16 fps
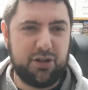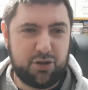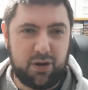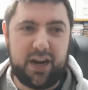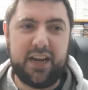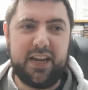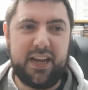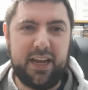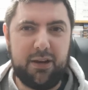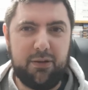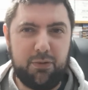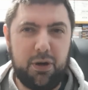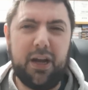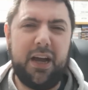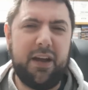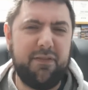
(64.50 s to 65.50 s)
trading,
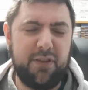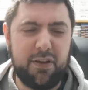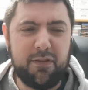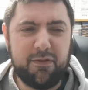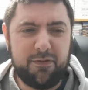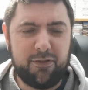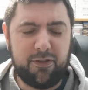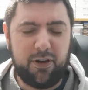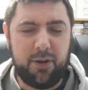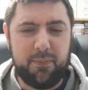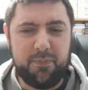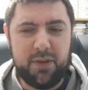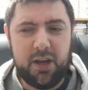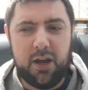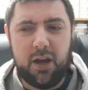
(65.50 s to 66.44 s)
what have you, from